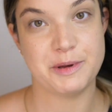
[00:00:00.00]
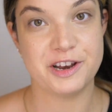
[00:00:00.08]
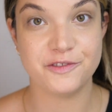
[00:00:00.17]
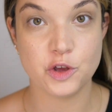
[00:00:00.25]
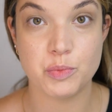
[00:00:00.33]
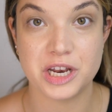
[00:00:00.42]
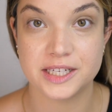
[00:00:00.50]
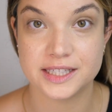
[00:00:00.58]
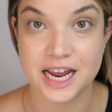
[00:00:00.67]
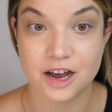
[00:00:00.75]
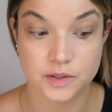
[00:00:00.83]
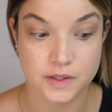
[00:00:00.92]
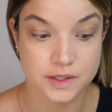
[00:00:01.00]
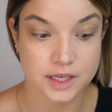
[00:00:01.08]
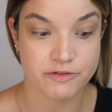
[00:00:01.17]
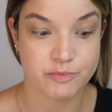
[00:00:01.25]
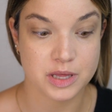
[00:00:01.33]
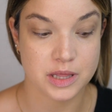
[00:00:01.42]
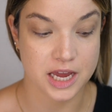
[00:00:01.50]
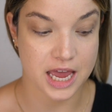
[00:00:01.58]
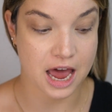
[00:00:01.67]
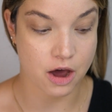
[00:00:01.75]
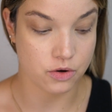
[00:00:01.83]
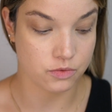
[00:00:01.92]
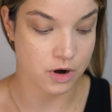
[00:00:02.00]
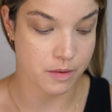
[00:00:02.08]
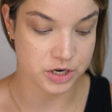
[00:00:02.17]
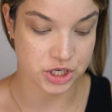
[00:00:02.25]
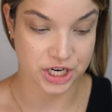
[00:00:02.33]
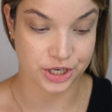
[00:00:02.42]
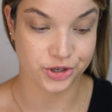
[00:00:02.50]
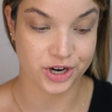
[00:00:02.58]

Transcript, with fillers: been a few minutes now since I've been like out rummaging